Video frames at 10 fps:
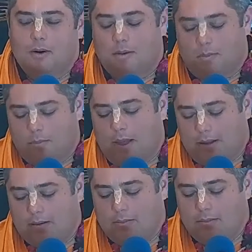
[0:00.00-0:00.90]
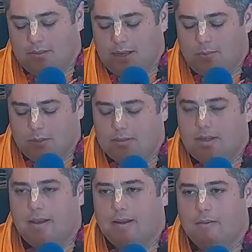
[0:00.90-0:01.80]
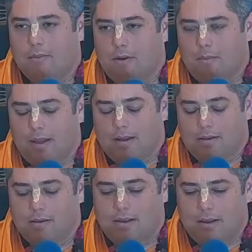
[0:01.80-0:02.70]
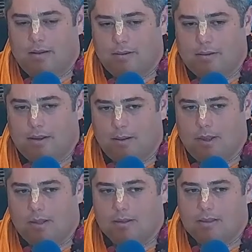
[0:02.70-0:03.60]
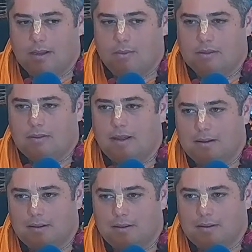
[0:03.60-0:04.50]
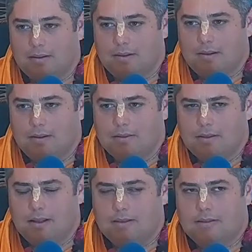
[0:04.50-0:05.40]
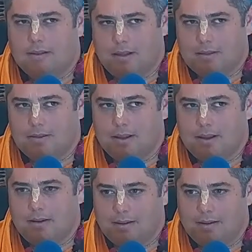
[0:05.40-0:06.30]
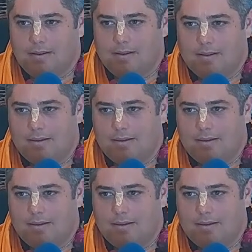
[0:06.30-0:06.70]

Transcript: or make the same mistake, or make a yeah yeah make the same mistake. So that's that's the idea.